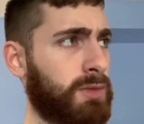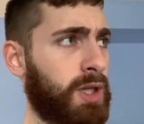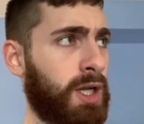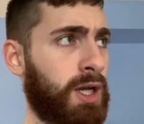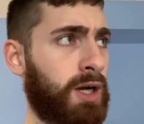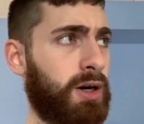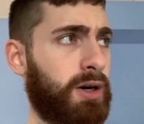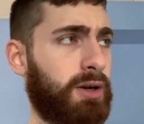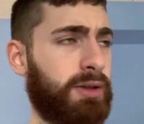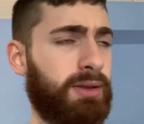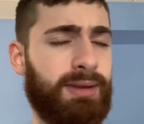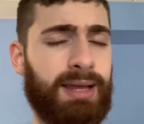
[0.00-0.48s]

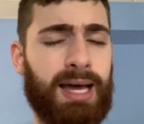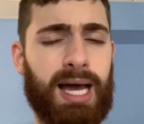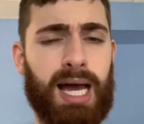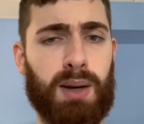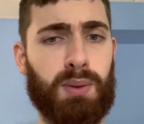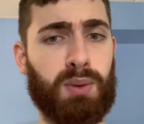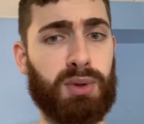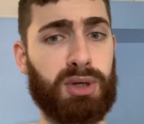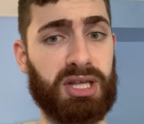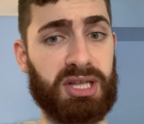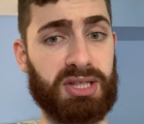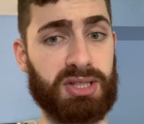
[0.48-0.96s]
Other than that, I
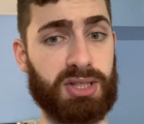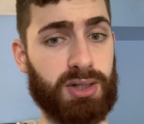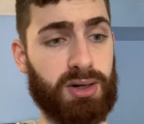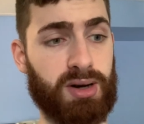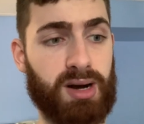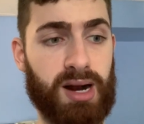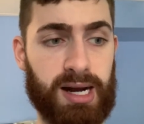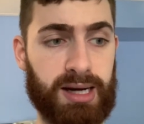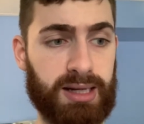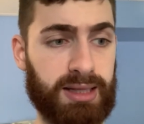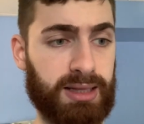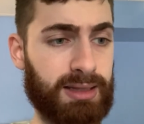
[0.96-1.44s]
wouldn't consider
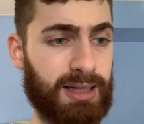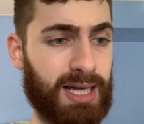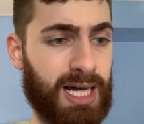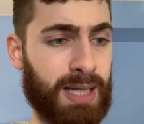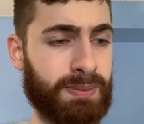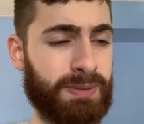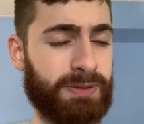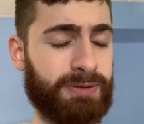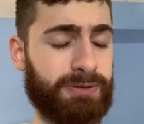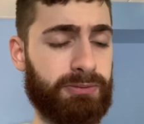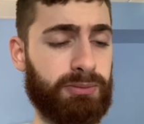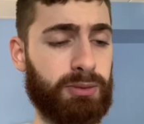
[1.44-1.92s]
any of the
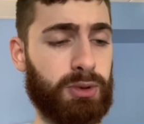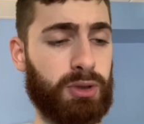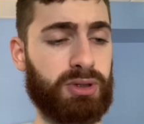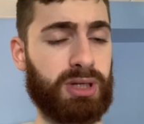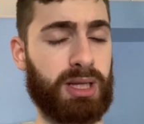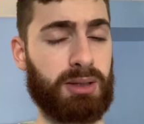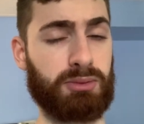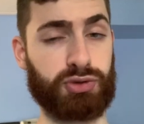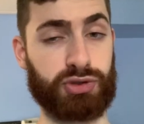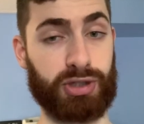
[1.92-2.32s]
linemen from Notre Dame